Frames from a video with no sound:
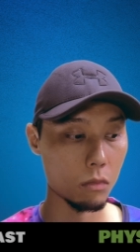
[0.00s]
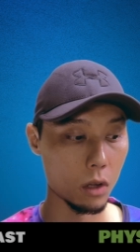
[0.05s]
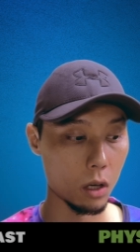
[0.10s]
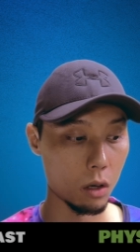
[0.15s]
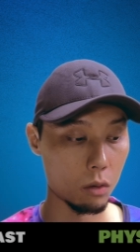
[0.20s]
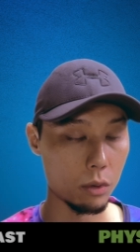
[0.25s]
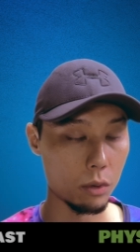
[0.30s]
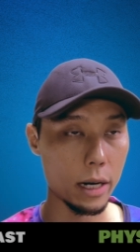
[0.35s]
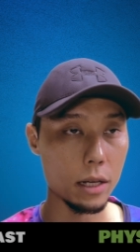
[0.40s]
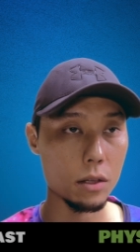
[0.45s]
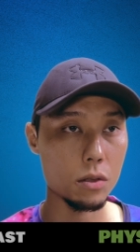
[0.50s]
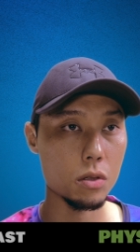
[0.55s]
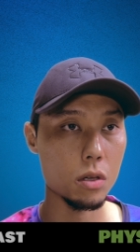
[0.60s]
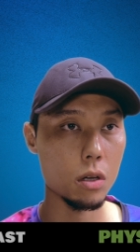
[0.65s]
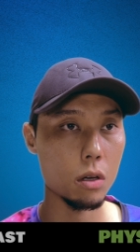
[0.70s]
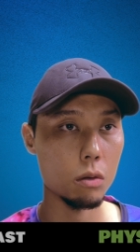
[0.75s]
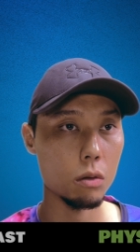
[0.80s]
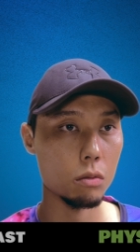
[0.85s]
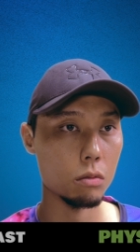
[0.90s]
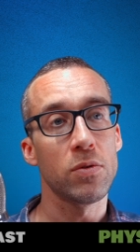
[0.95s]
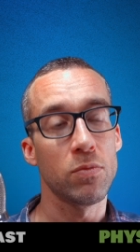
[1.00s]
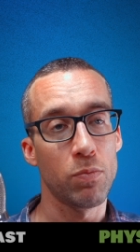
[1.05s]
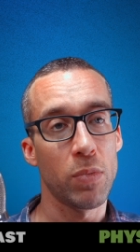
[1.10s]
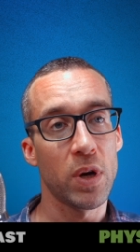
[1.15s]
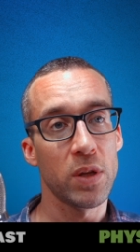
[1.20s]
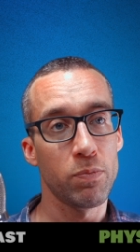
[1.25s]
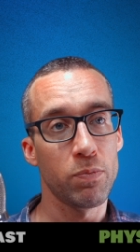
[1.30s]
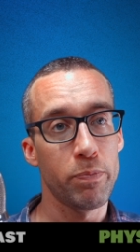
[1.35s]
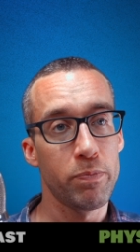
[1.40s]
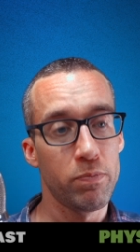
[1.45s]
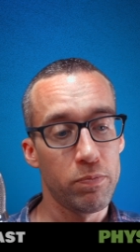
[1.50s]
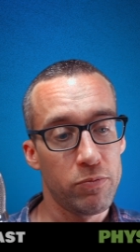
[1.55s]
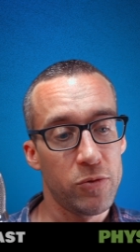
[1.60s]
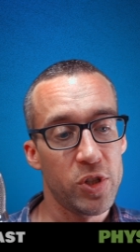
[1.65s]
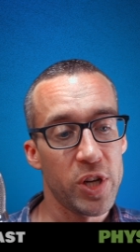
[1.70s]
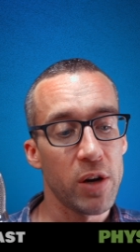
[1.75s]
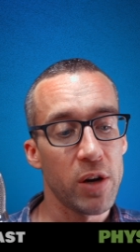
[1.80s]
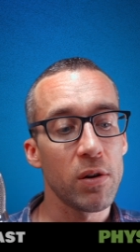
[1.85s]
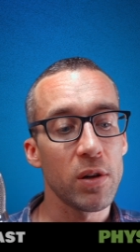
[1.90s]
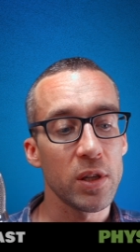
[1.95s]
Right. But, so, but, but
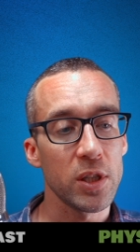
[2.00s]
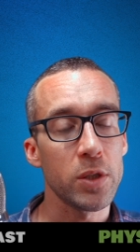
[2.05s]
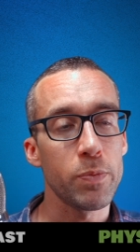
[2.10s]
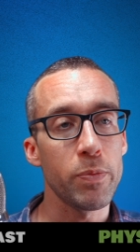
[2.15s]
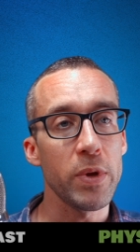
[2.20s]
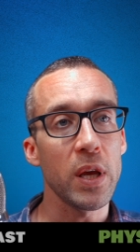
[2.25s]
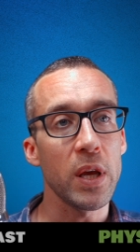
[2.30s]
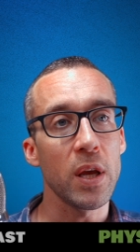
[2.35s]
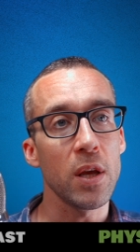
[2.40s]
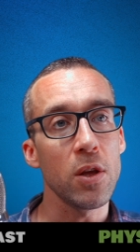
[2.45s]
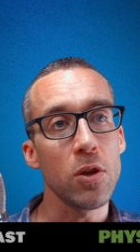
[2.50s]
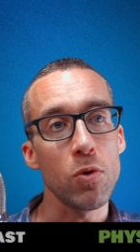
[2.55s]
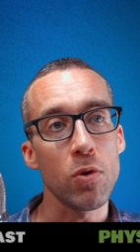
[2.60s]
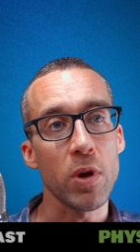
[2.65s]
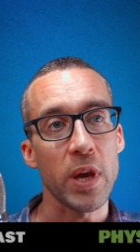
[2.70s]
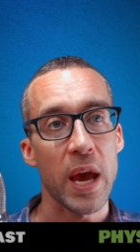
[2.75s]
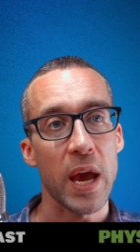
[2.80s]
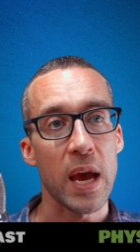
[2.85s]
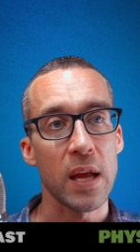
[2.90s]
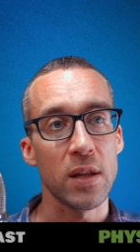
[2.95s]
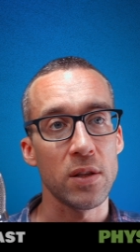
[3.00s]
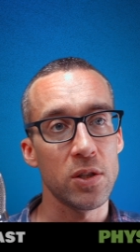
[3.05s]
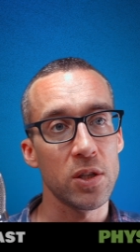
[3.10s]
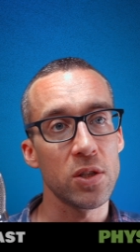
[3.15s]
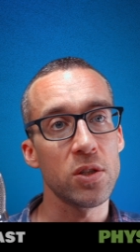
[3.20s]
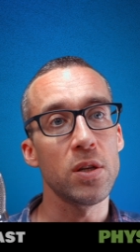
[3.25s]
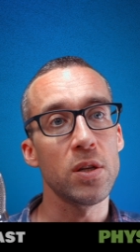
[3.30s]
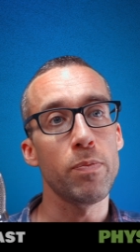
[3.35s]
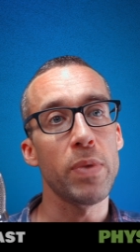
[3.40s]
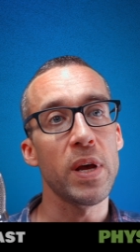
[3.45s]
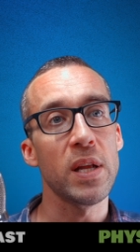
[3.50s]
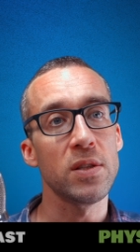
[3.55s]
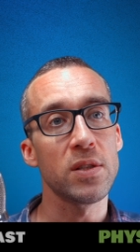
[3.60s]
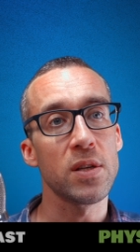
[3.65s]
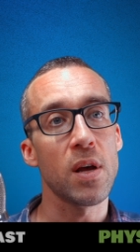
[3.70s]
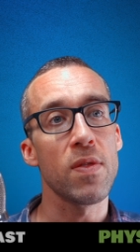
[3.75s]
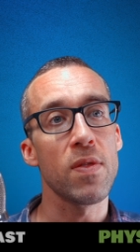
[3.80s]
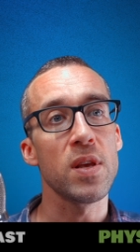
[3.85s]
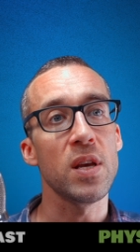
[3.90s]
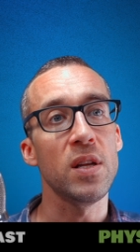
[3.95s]
generally speaking, you can, just depends
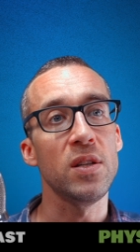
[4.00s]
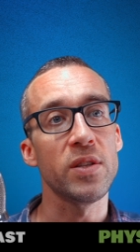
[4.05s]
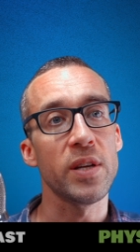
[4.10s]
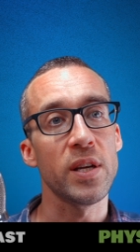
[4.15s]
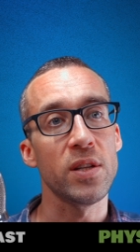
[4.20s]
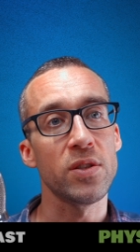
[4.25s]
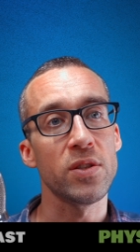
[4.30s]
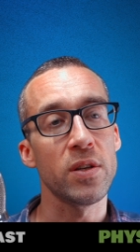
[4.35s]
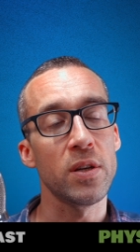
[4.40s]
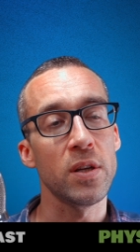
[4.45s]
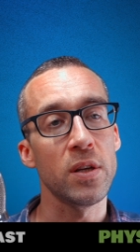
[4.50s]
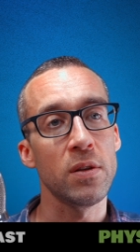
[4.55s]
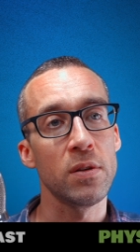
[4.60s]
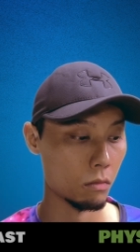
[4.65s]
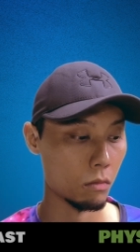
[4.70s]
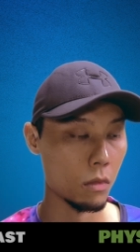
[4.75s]
on the intensity.